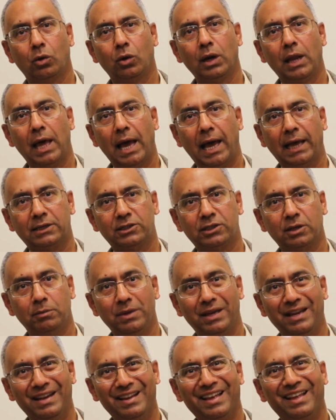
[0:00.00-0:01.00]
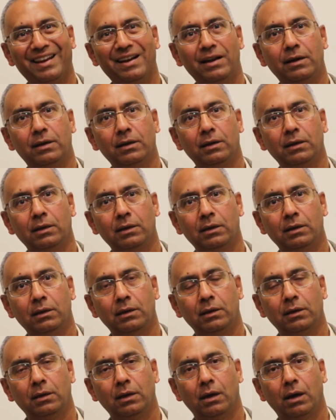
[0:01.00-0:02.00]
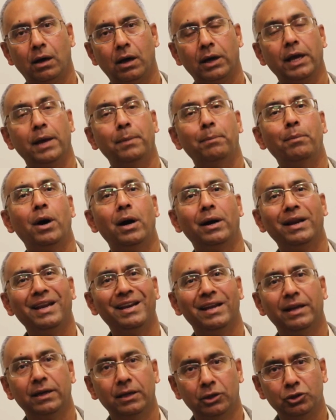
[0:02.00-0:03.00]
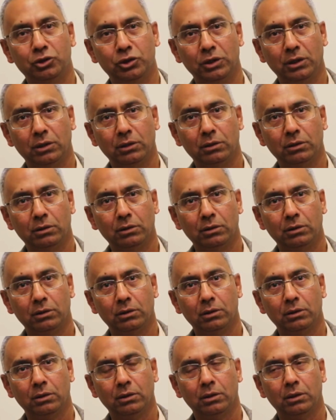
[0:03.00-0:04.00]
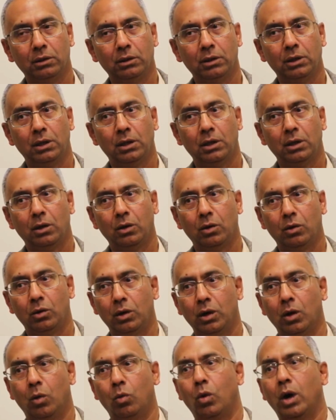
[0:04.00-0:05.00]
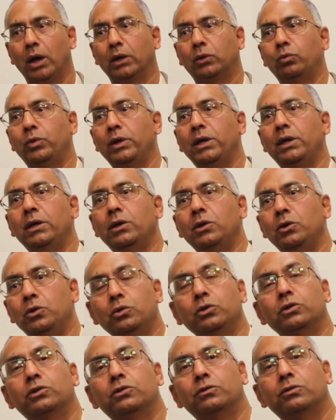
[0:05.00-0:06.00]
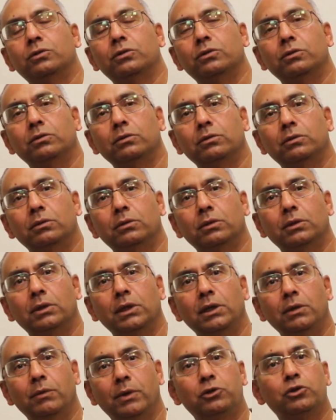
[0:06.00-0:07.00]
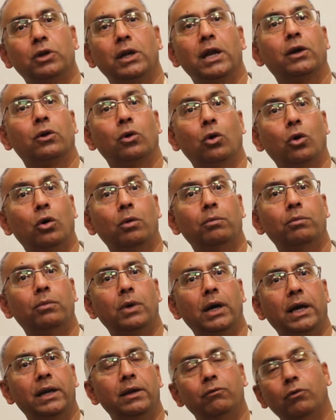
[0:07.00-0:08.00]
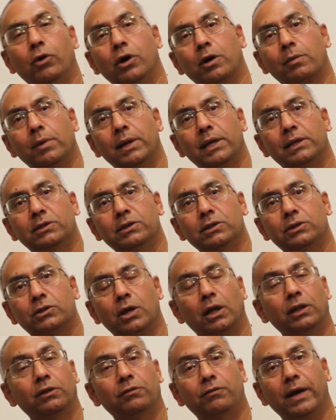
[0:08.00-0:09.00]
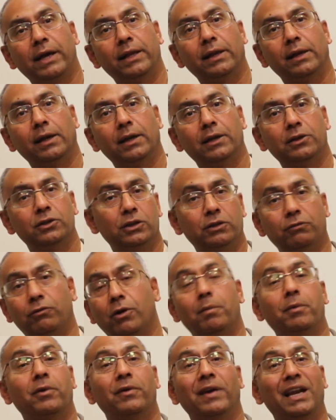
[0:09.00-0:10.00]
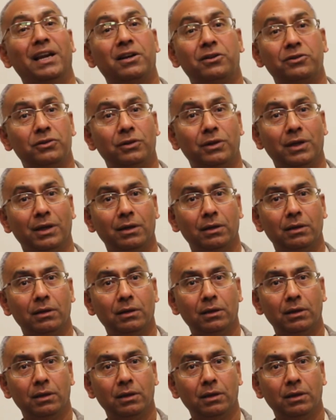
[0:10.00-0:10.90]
coal has some inherent or embodied energy. Now what we use eventually at home and workplace is called the final in the form of electricity.